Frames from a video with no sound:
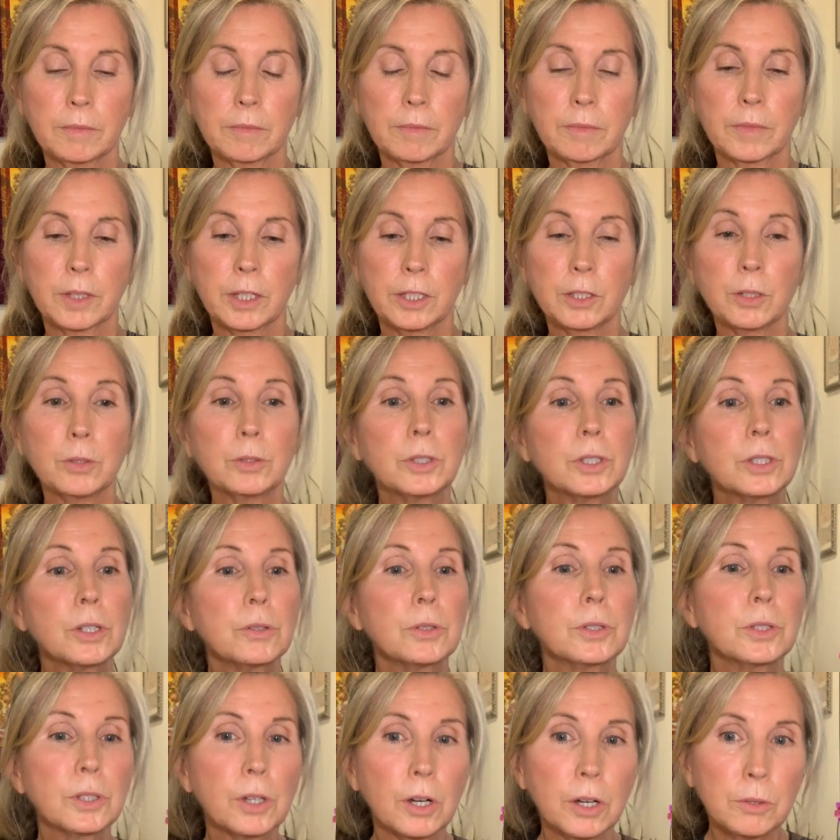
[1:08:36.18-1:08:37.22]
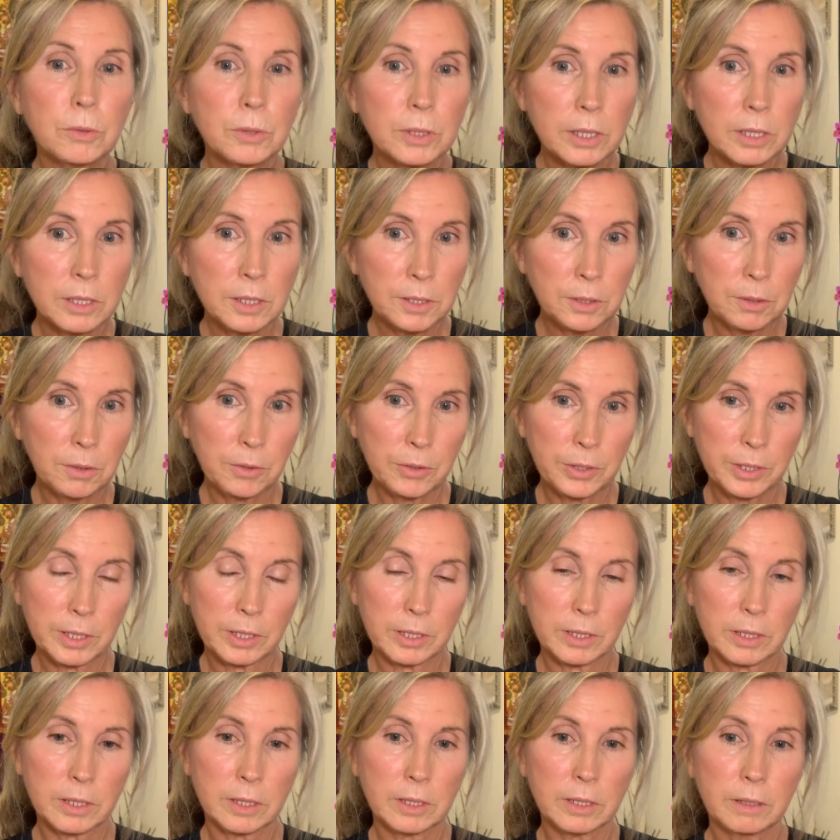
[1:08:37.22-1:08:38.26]
So start with little
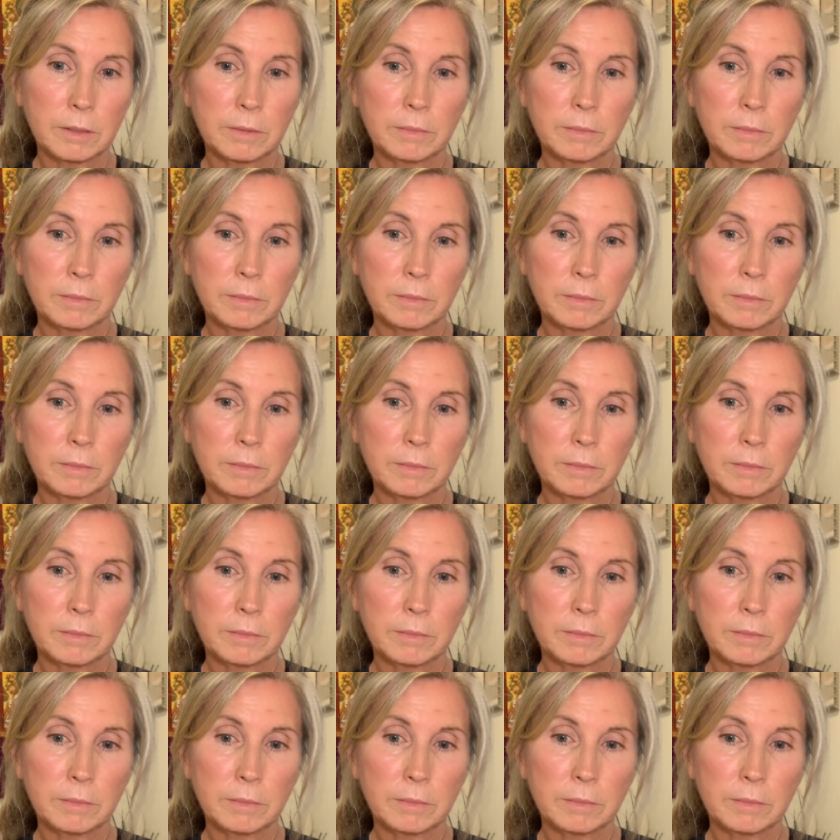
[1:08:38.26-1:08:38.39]
things.